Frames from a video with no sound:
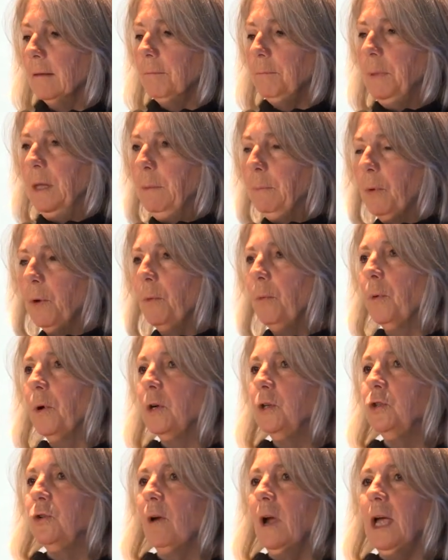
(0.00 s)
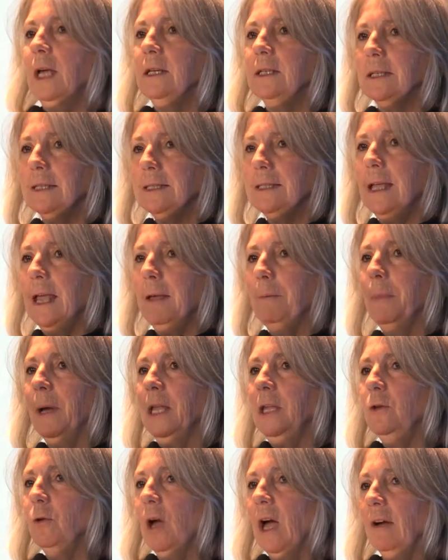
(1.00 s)
people were trying to say,
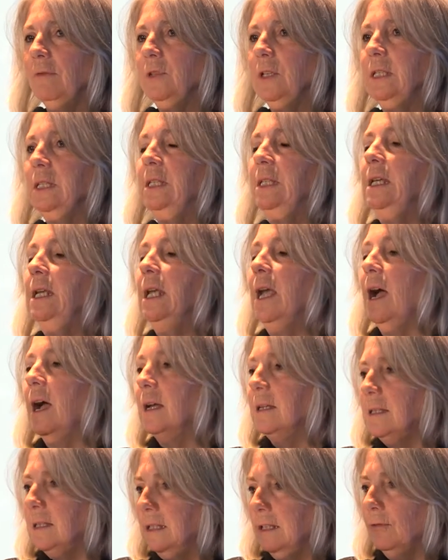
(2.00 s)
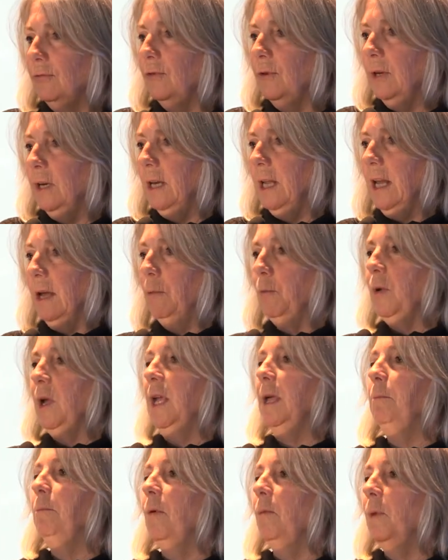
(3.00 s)
but you have to see us differently.
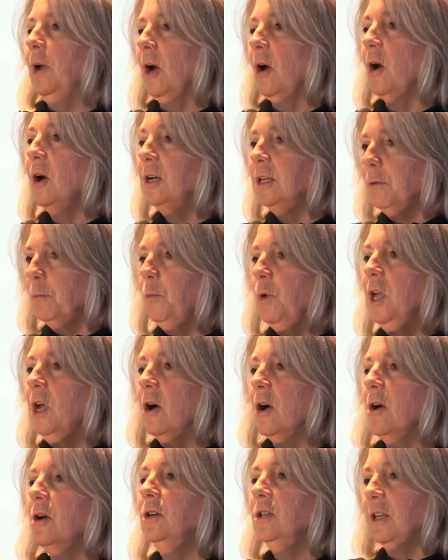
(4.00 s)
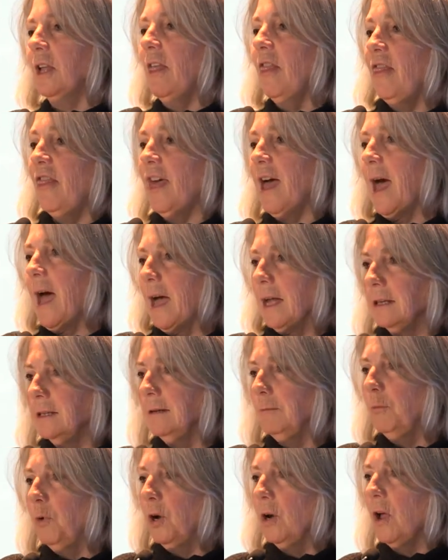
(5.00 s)
We aren't
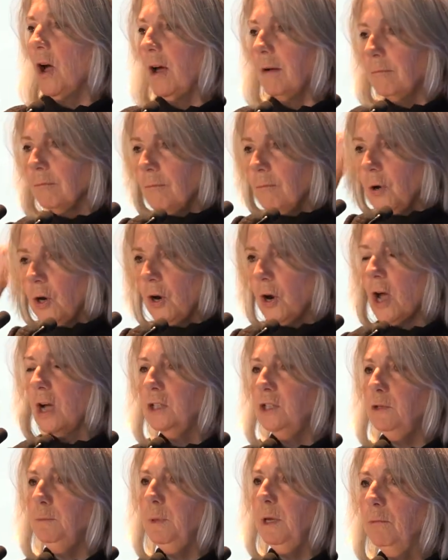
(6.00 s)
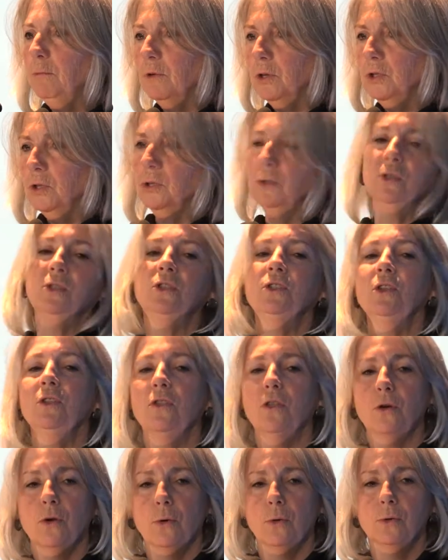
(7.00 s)
that. We're not to reduced to
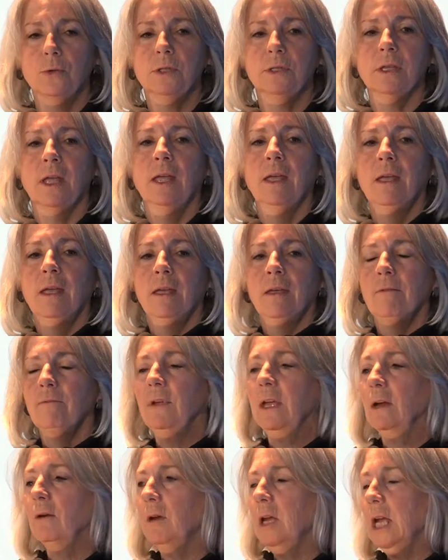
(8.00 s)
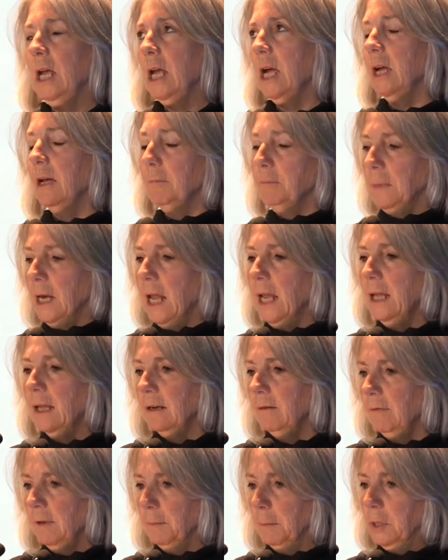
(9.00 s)
those very
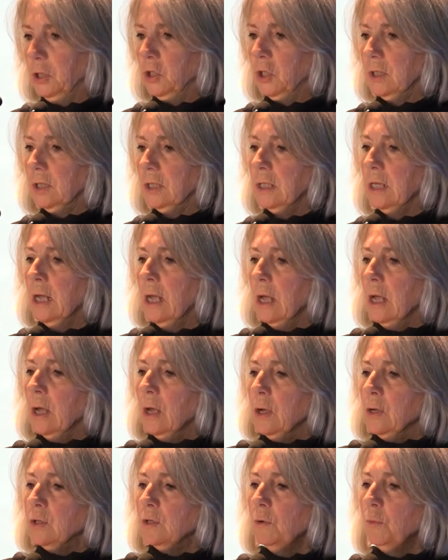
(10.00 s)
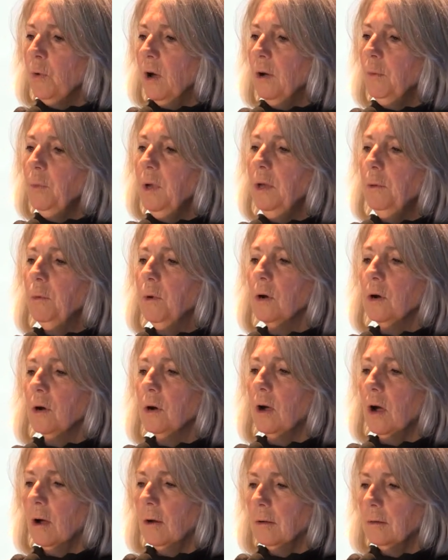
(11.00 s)
negative images. So what we
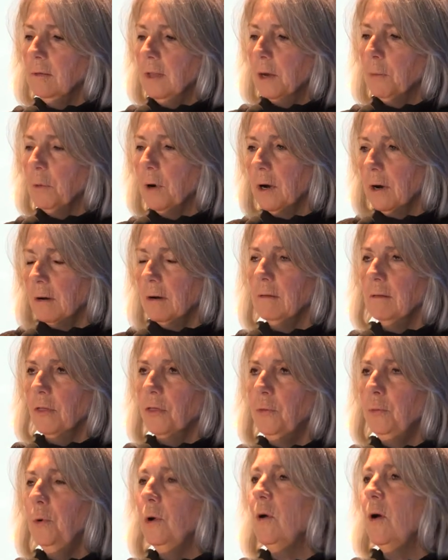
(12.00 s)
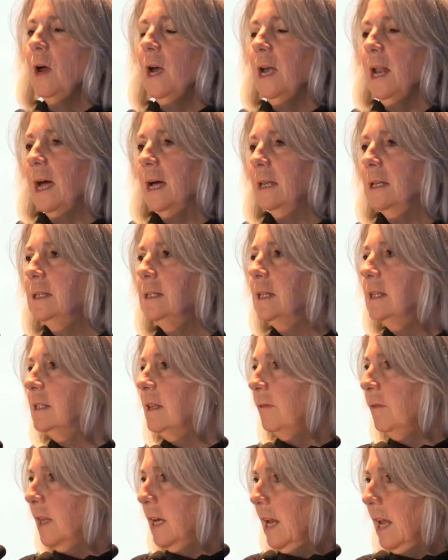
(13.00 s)
were through our analysis
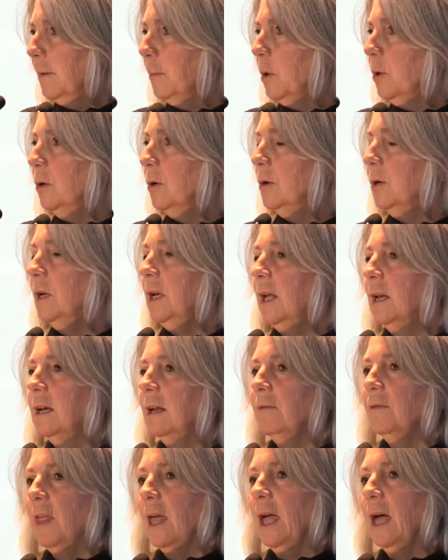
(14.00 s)
of the neighborhood and of the